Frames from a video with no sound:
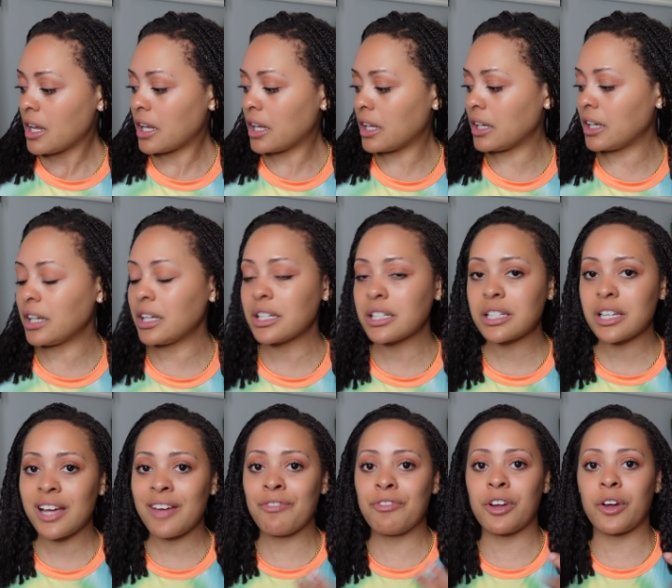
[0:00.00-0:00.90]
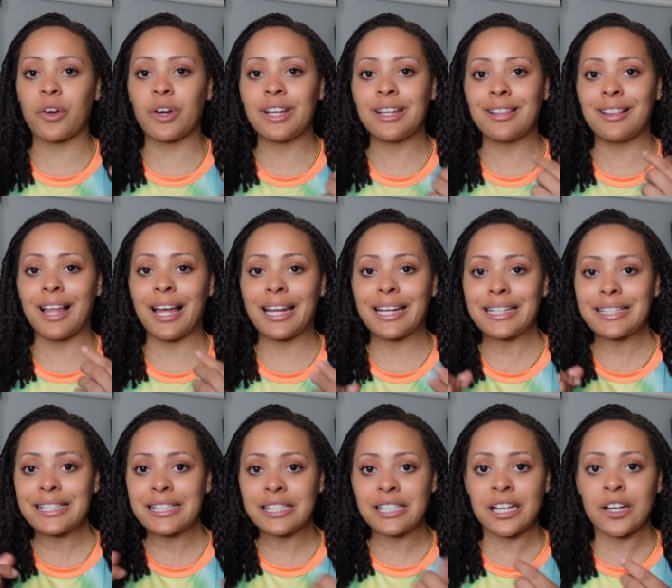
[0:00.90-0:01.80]
It is a very like
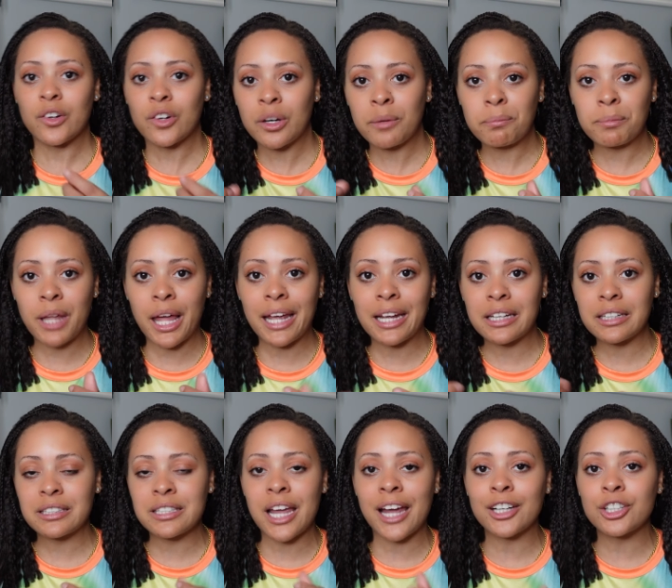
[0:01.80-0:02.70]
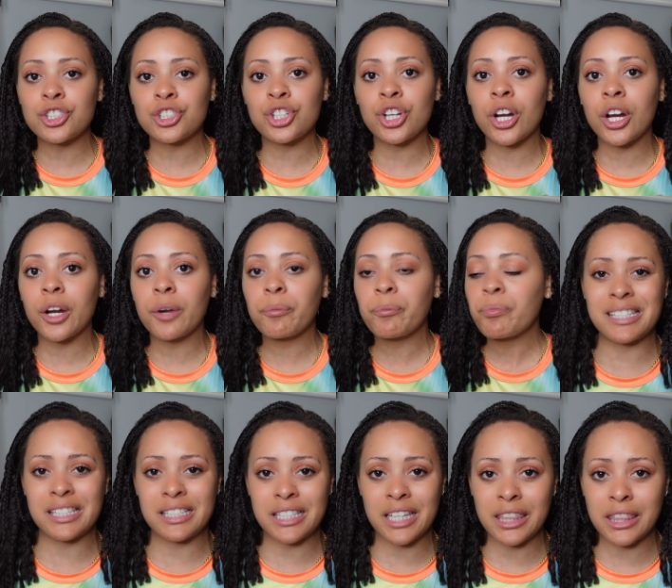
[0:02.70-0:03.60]
serum-like texture.
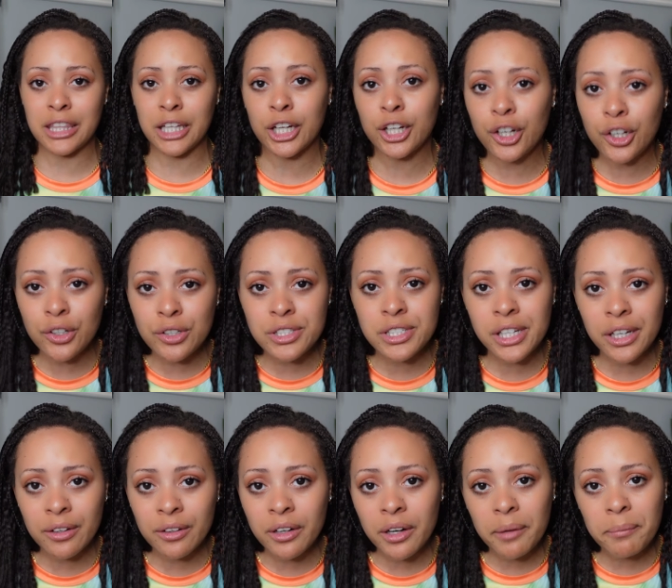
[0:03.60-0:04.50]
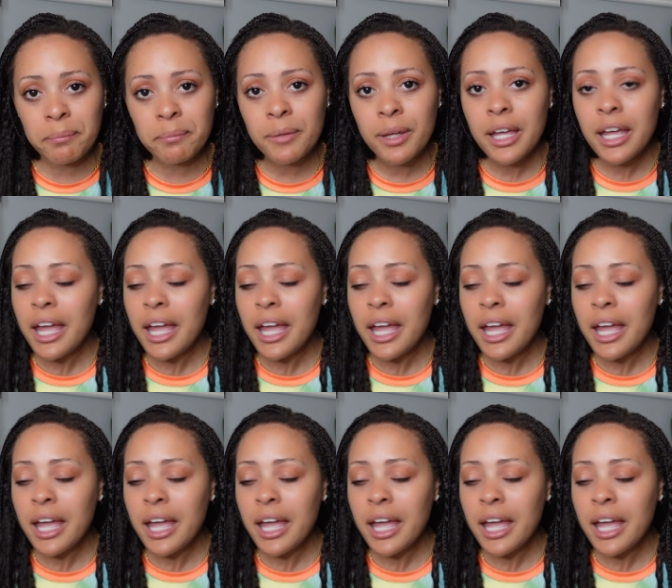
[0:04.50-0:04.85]
It's a thicker serum.